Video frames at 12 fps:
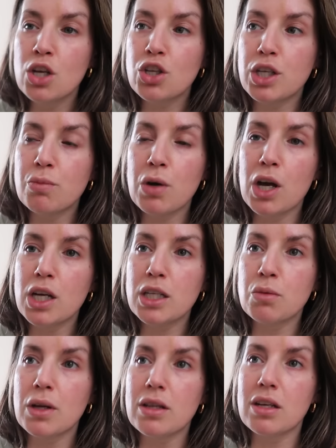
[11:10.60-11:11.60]
She
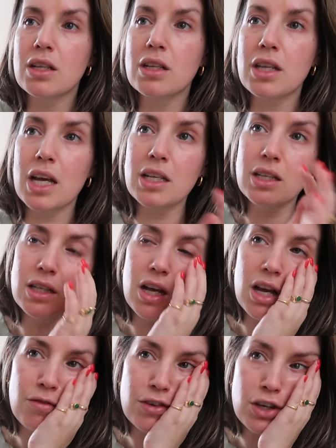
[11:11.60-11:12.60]
works with, there's
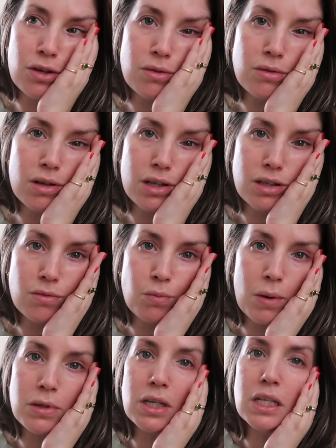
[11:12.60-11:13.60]
a few
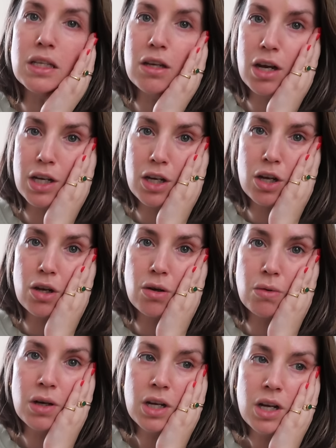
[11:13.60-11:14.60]
websites that I
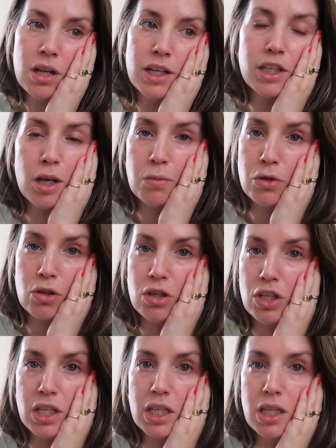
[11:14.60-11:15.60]
know like
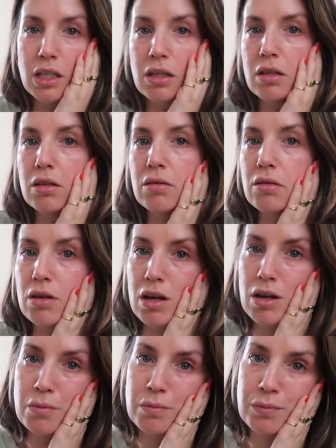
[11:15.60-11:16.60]
dermatologists and
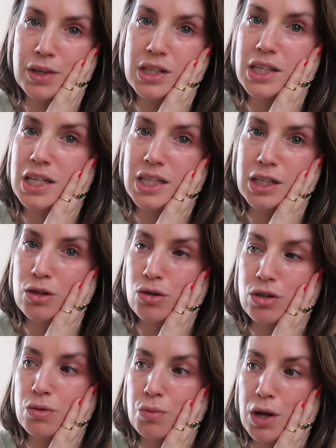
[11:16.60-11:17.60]
um, aesthetic
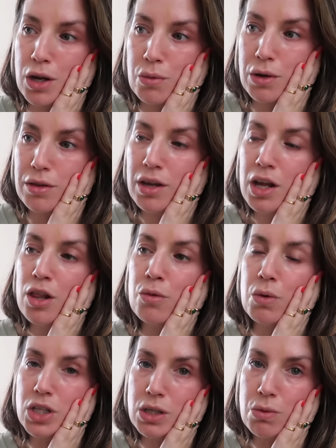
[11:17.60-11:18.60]
doctors work with. The
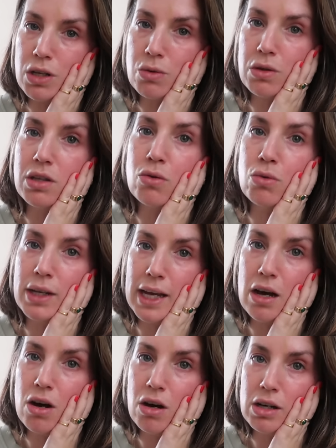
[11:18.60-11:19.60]
one she works with is called
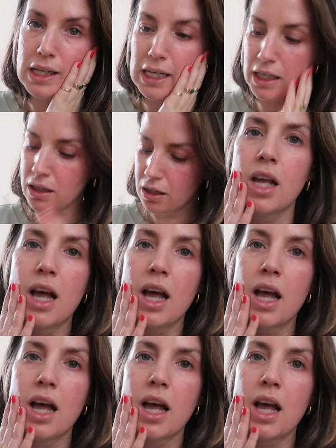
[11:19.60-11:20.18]
Get Harley.